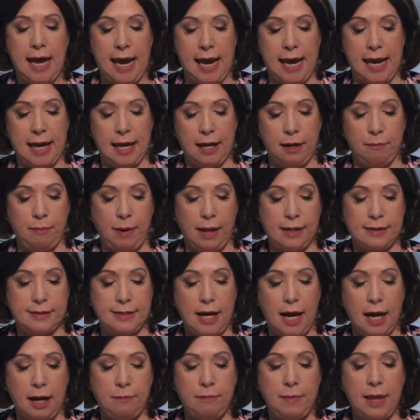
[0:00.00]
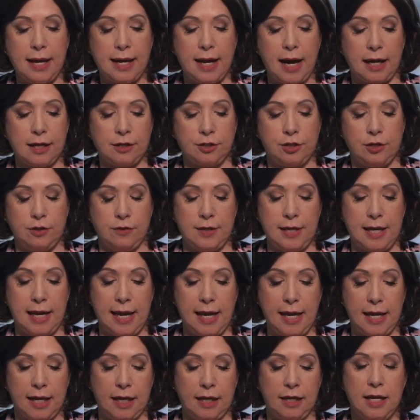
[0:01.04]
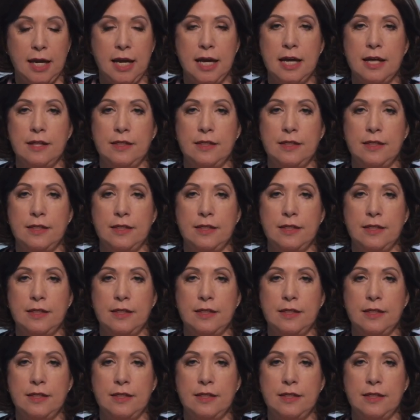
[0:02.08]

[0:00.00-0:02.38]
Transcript: and by the time they got to the end,